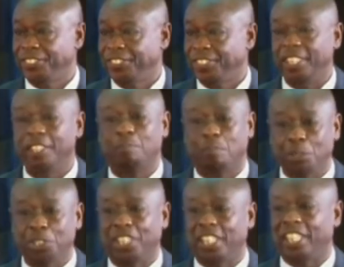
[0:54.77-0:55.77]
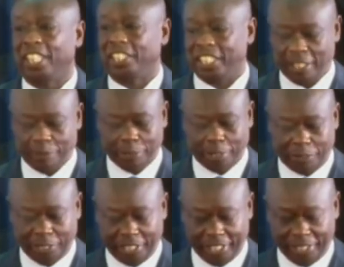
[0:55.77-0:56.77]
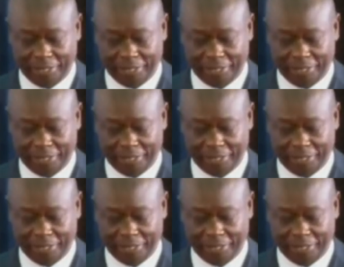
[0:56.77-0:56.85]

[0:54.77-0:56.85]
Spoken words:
in pushing the agenda for Africa.